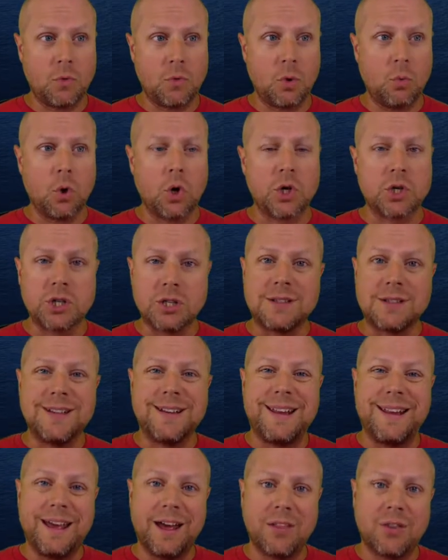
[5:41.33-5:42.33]
worked
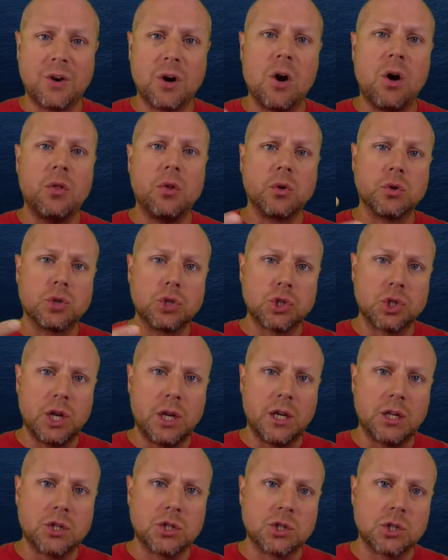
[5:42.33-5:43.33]
together, all those
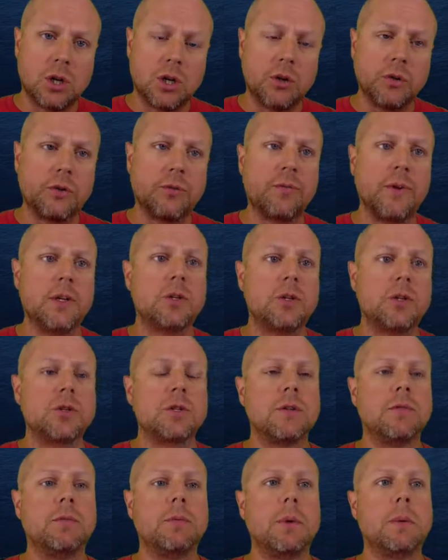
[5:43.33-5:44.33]
changes and all those
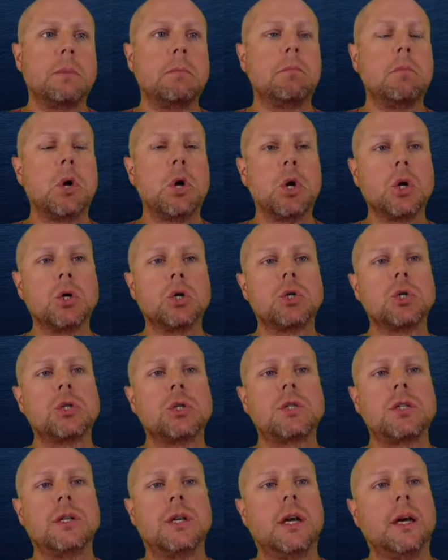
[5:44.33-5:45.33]
features have been
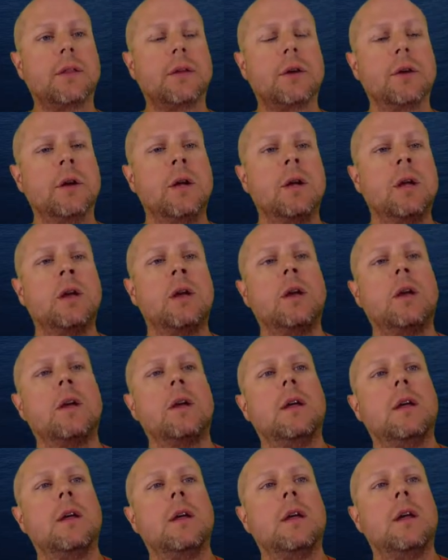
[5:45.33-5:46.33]
merged together,
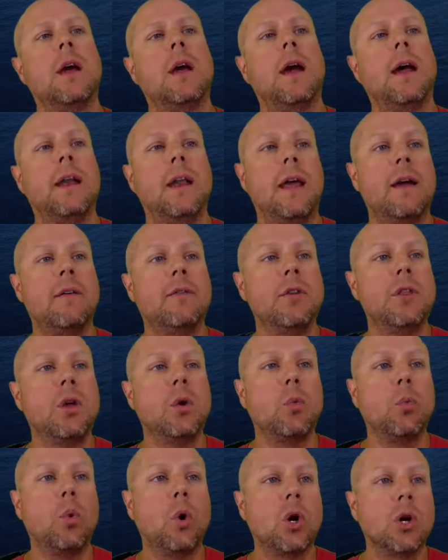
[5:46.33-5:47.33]
and
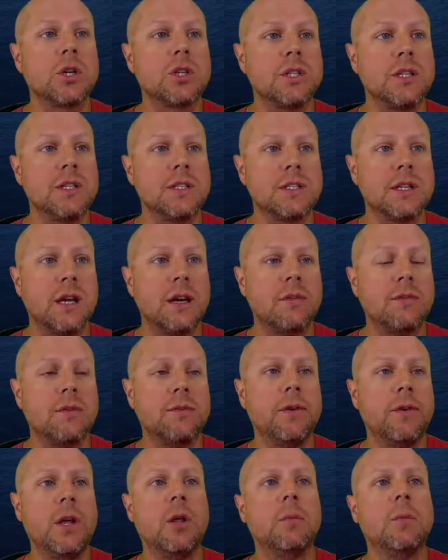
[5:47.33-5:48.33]
everything works inside of
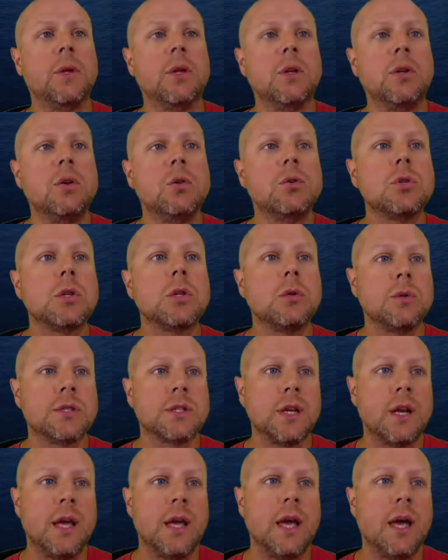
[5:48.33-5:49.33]
development. Usually
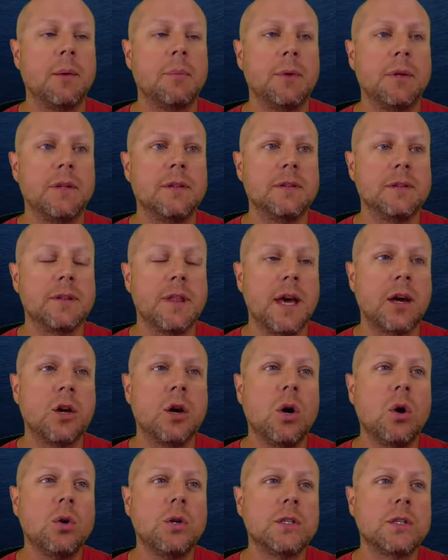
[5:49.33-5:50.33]
what's going to happen is
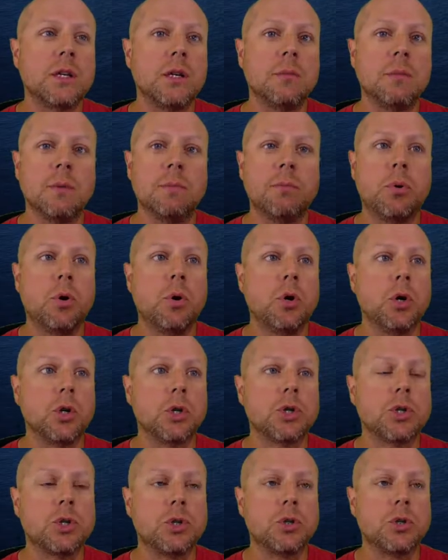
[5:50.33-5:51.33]
that code is going to be
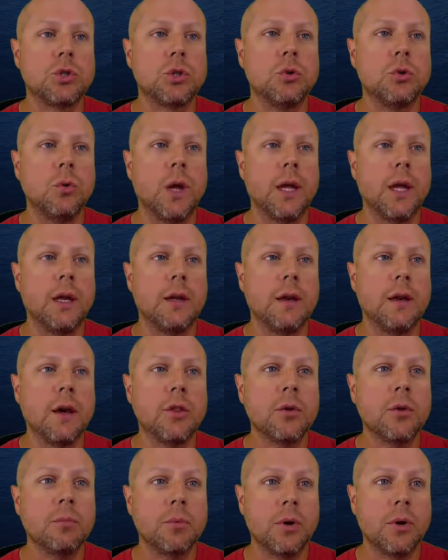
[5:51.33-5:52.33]
pushed to
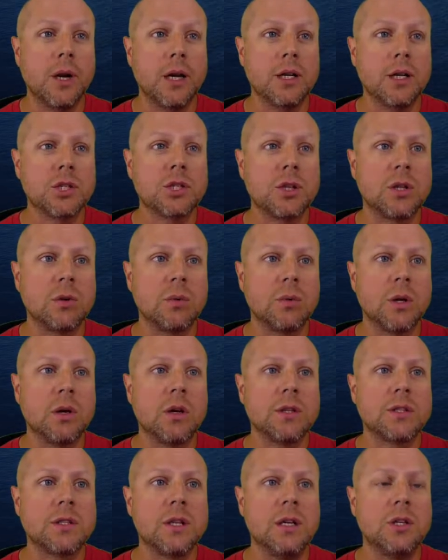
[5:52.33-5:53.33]
another branch that we
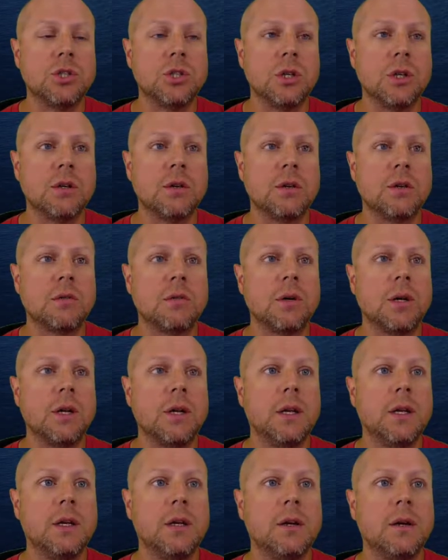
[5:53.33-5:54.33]
call staging
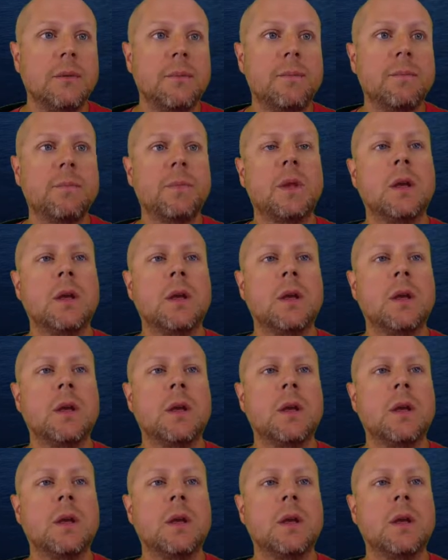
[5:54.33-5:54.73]
right here.